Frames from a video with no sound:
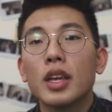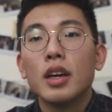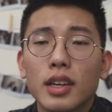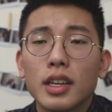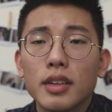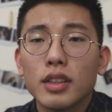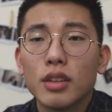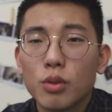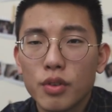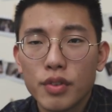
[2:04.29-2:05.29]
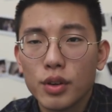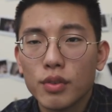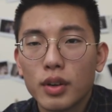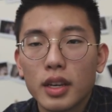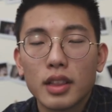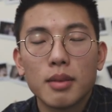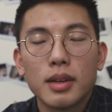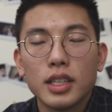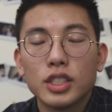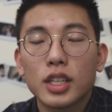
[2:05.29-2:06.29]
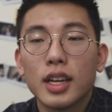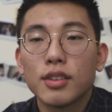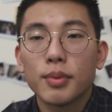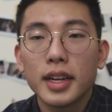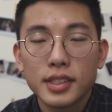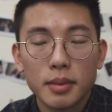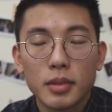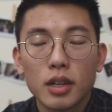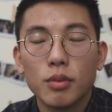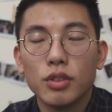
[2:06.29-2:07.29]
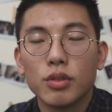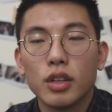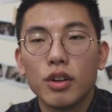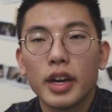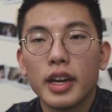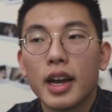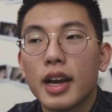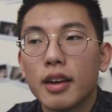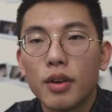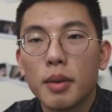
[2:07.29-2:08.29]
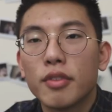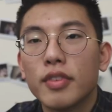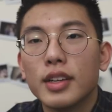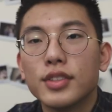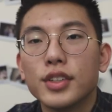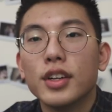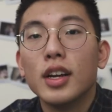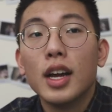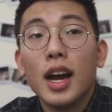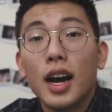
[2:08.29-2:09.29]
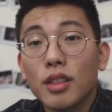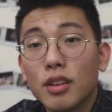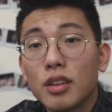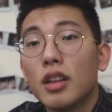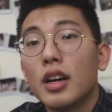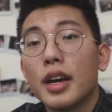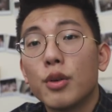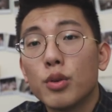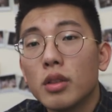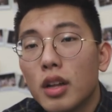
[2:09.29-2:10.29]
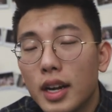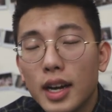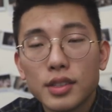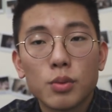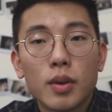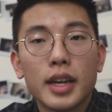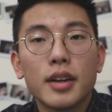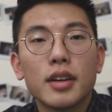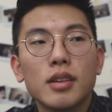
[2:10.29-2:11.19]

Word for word: So I can give a little review of what I thought about each class. Writing seminar was really great. I had a great professor. I learned a lot, I grew a lot as a writer.